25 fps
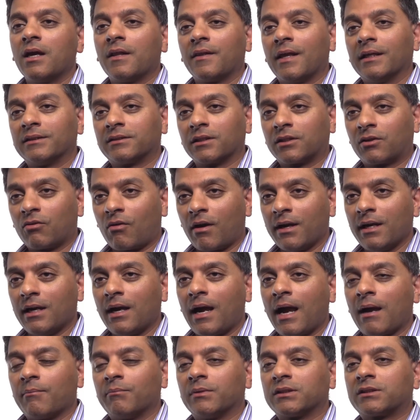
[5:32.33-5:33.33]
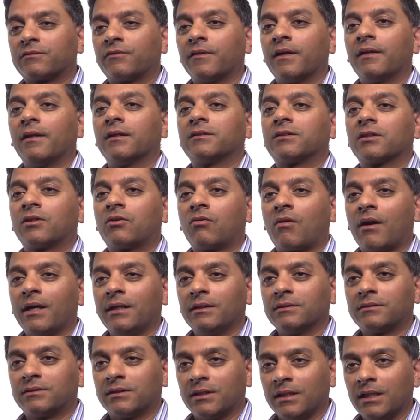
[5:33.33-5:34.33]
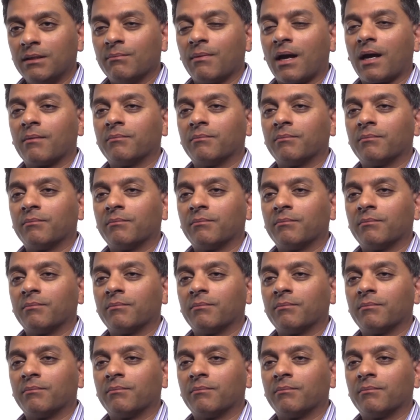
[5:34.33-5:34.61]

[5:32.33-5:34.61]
There's a great atmosphere, there's a great team